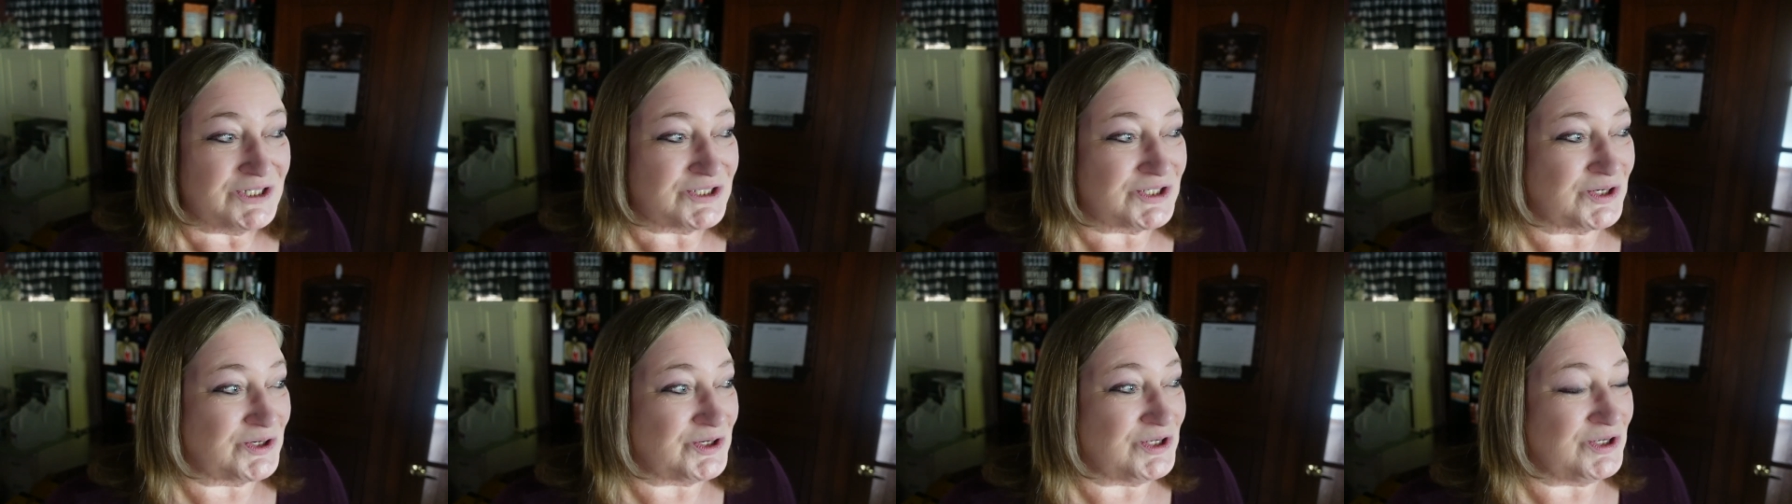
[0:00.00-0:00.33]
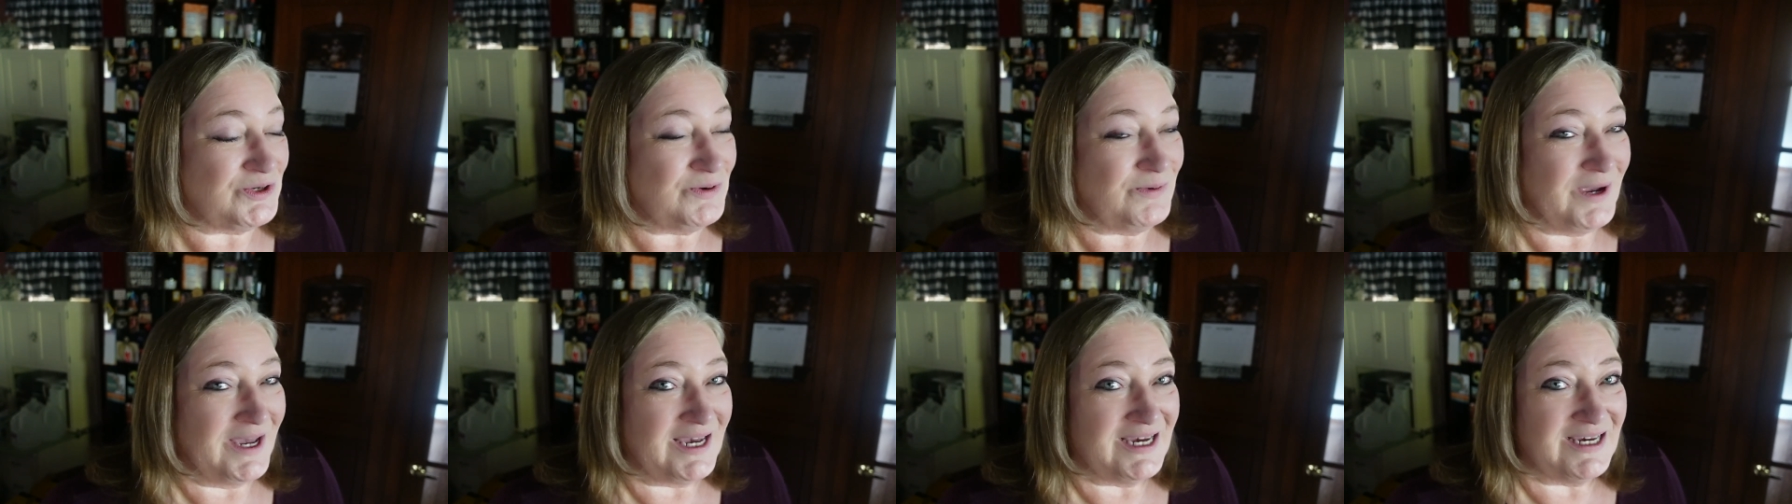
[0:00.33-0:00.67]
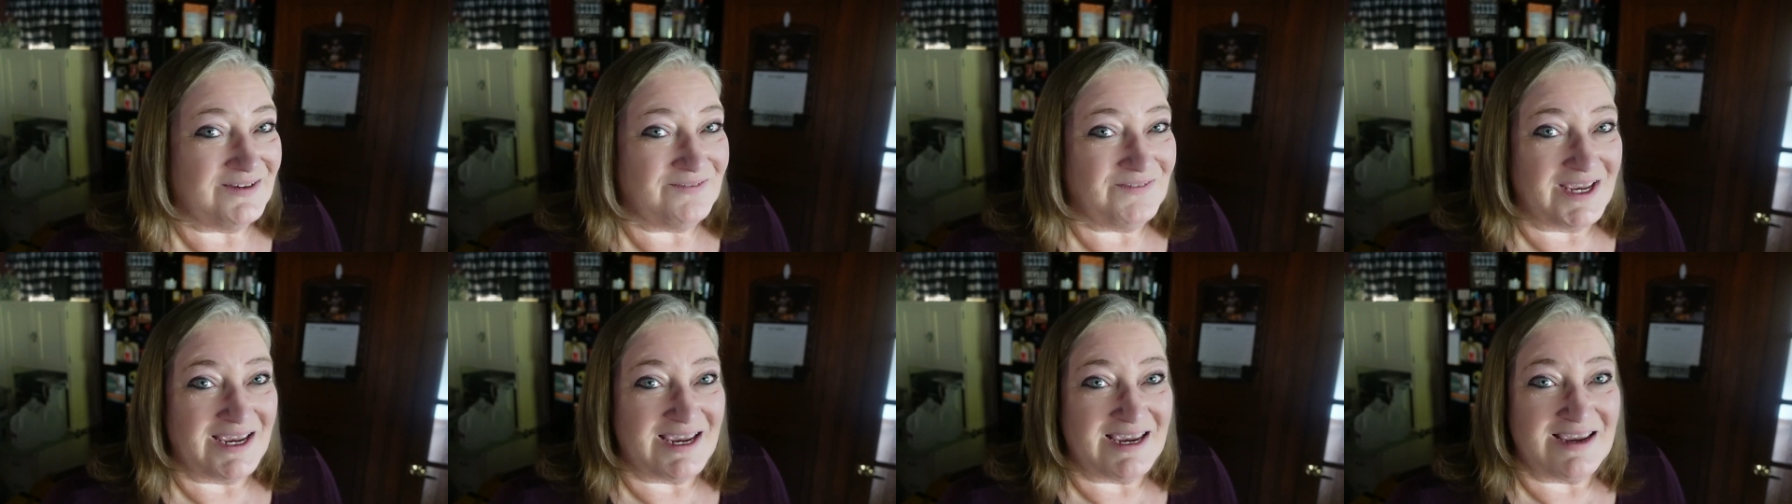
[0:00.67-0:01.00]
so you
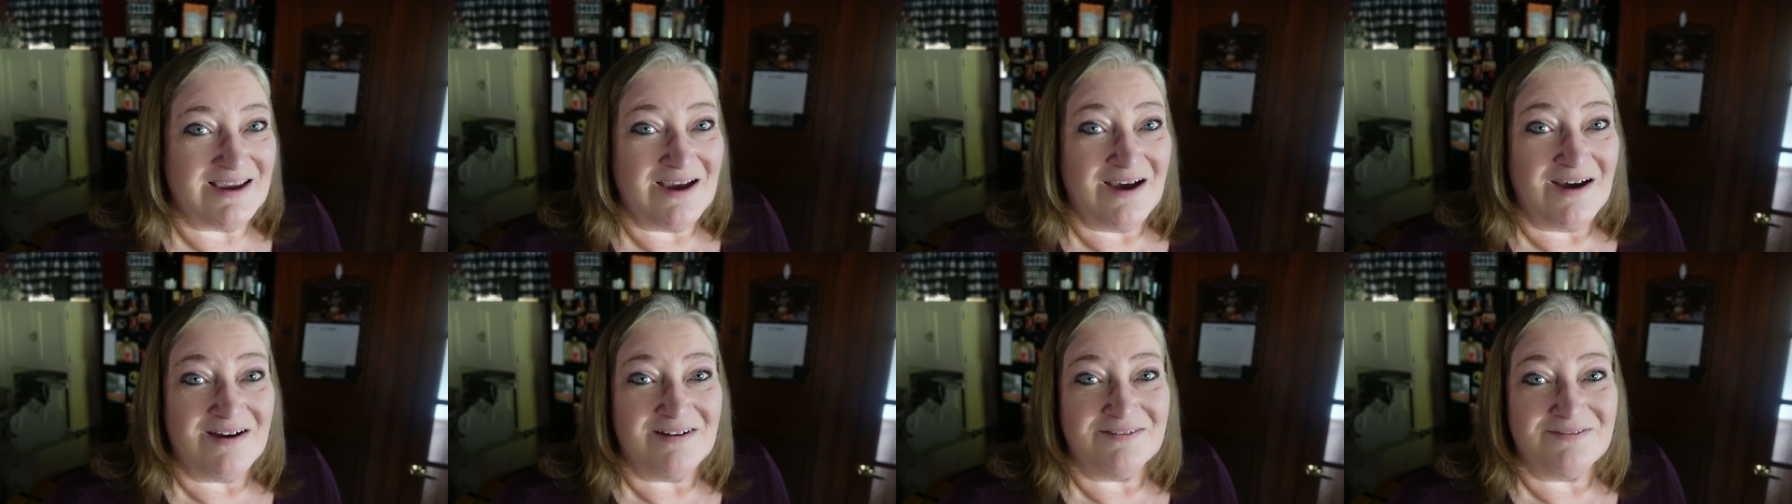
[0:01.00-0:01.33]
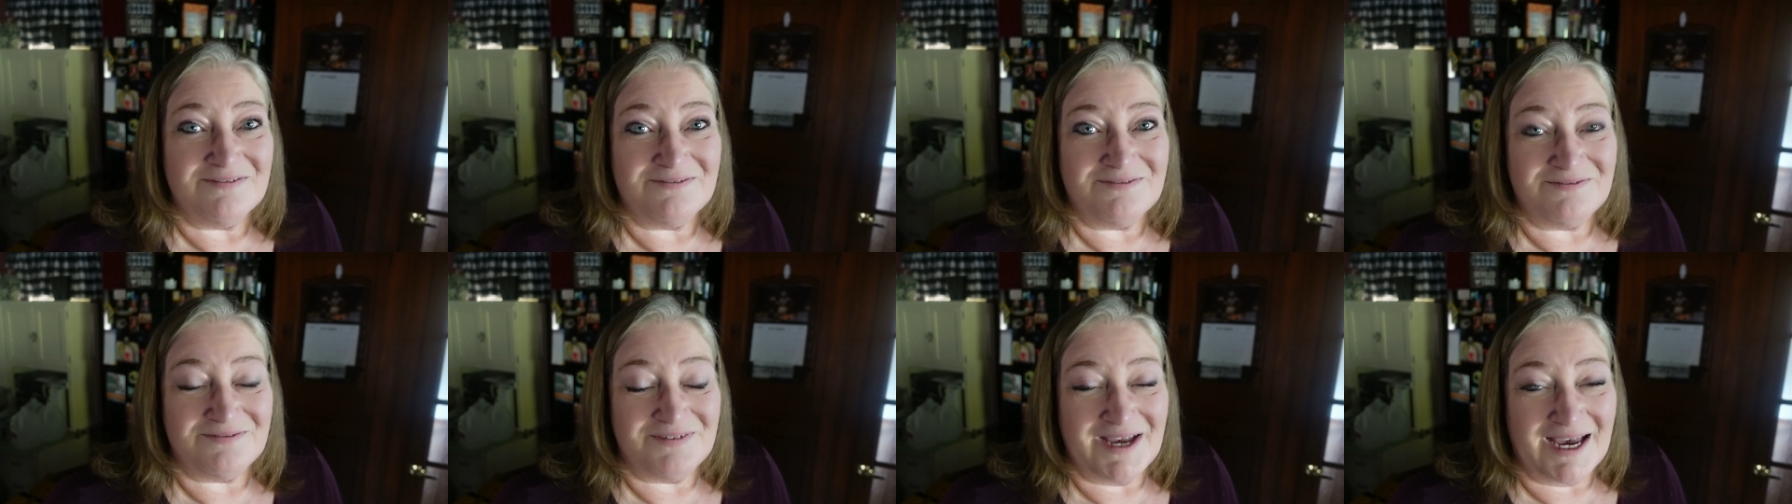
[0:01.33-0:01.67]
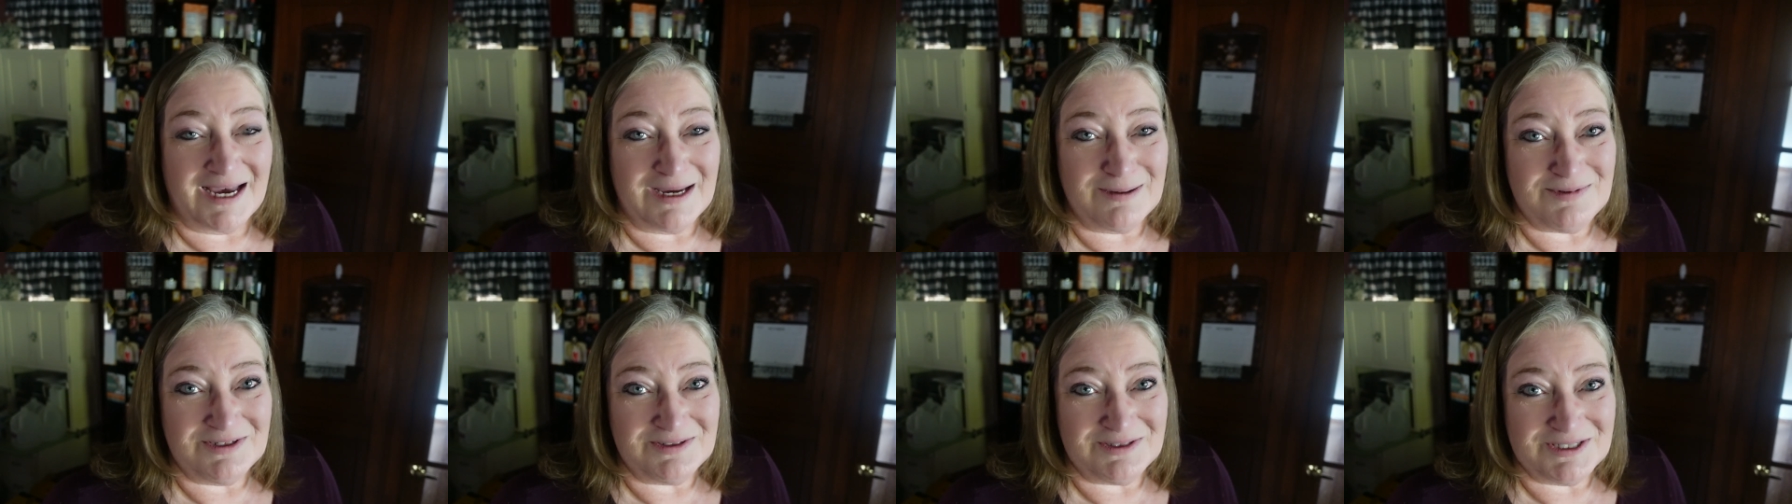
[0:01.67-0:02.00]
have a
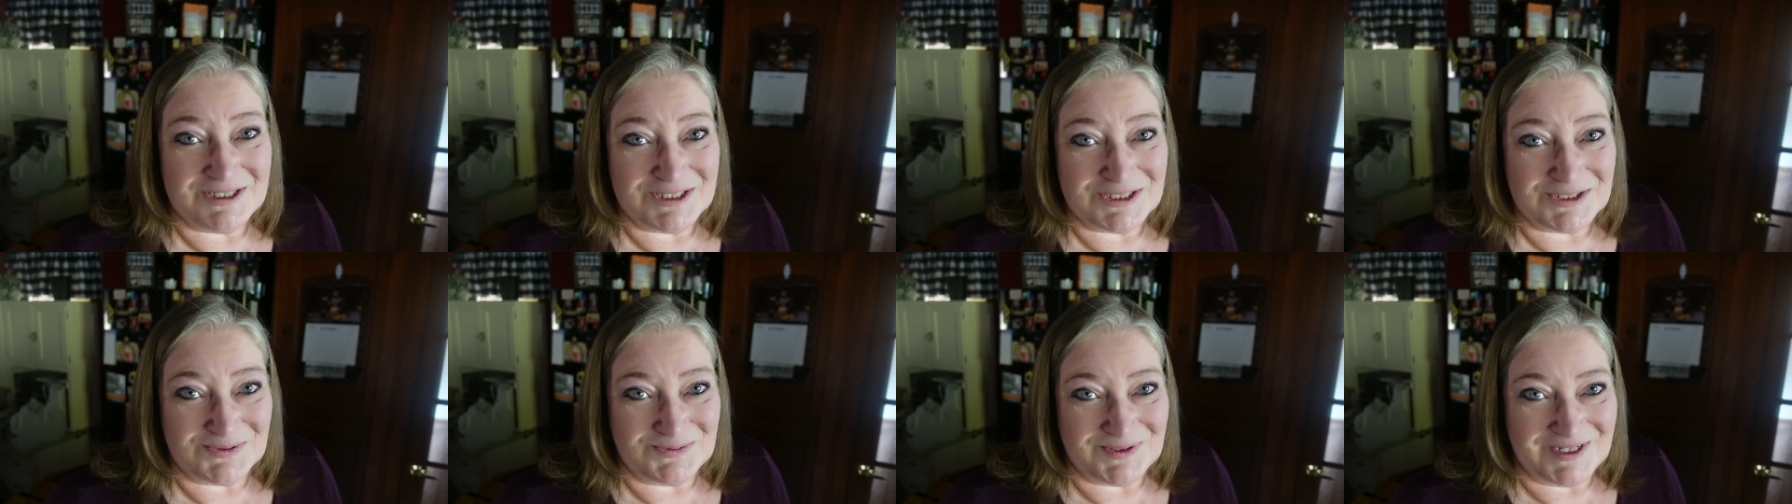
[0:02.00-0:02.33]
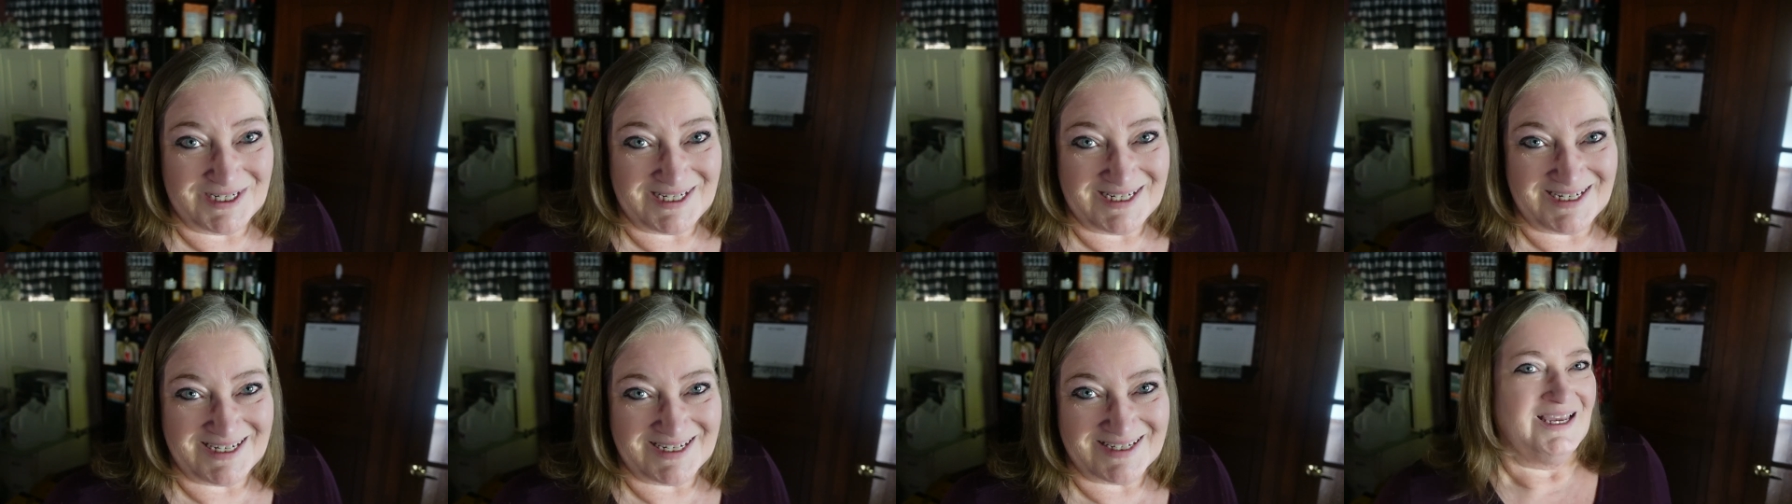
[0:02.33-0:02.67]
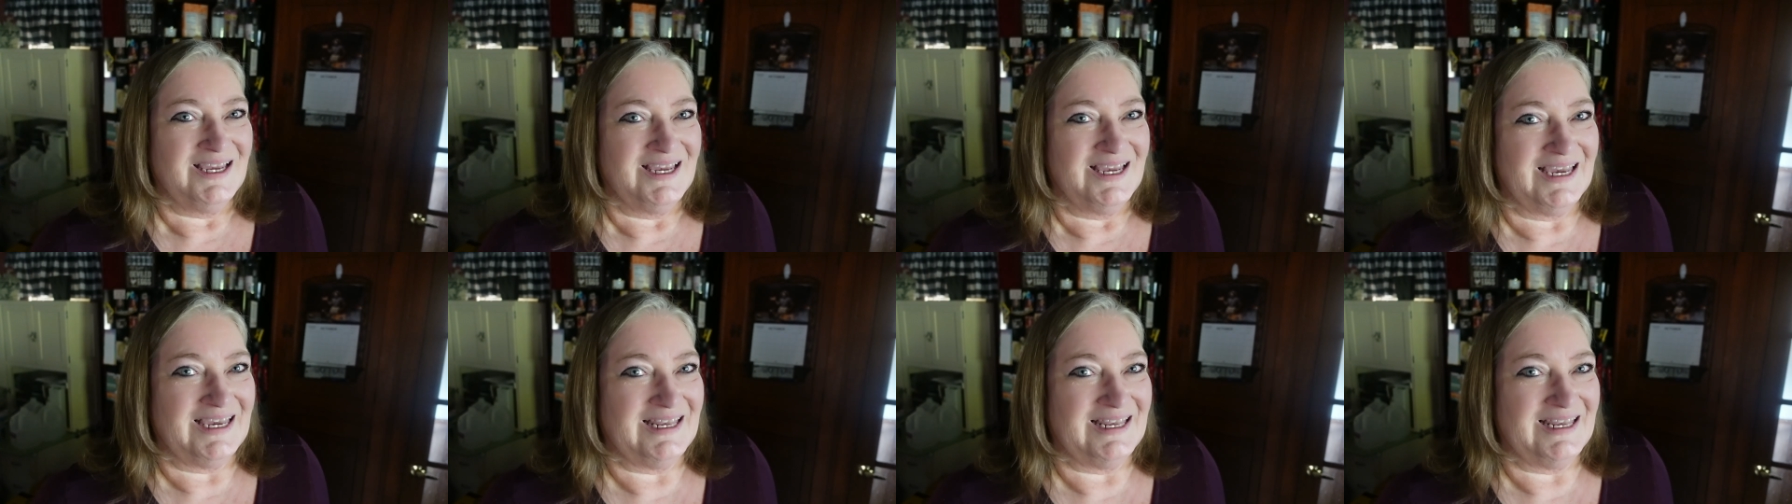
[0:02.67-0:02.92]
fabulous week